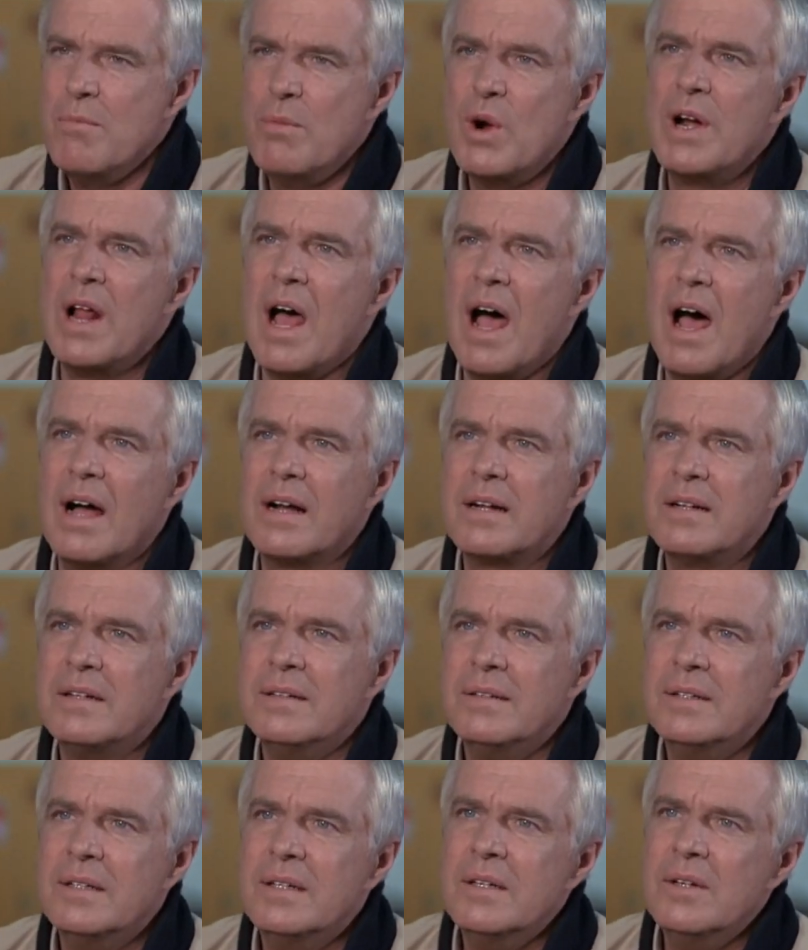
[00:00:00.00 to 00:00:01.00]
Murdock,
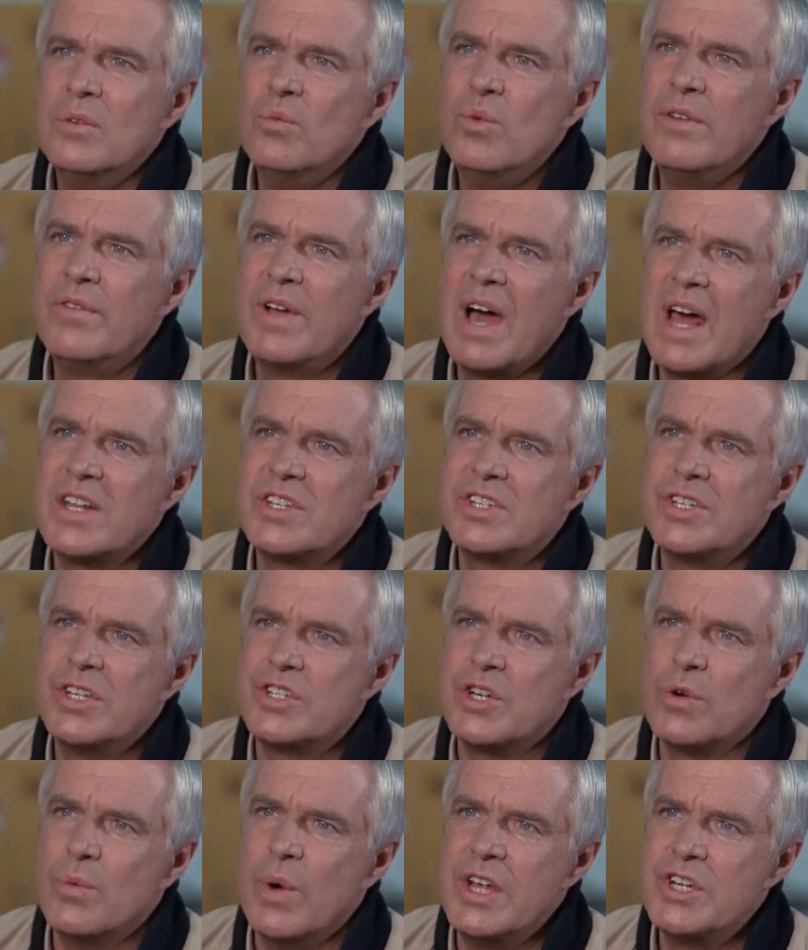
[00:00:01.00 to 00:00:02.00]
we've got a
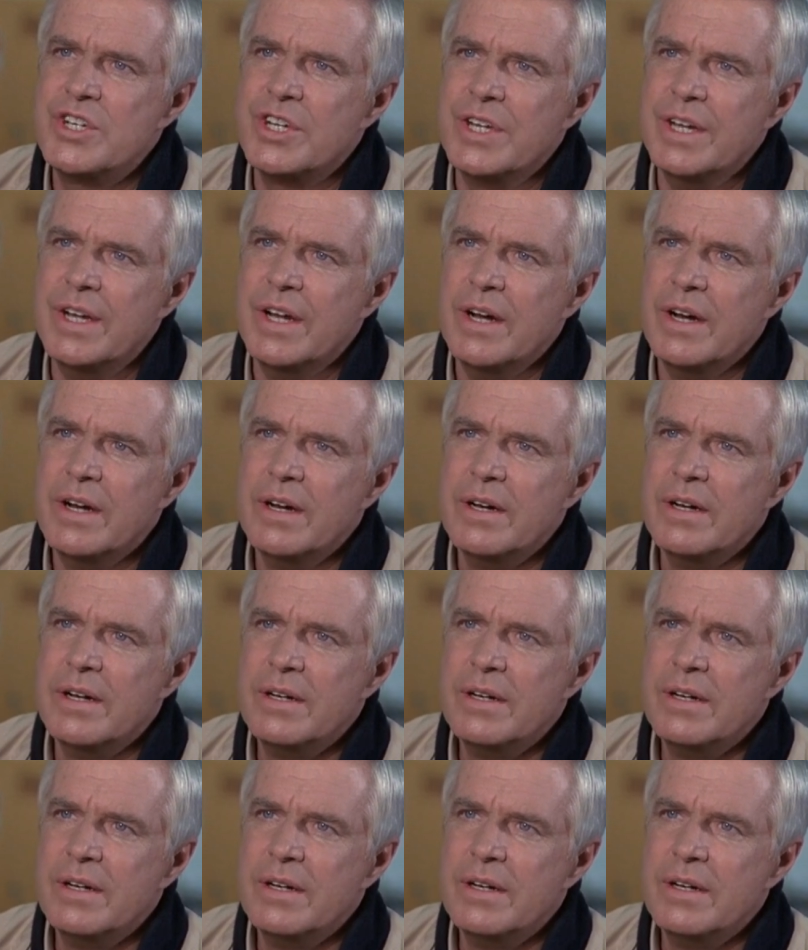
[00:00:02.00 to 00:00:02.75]
situation here.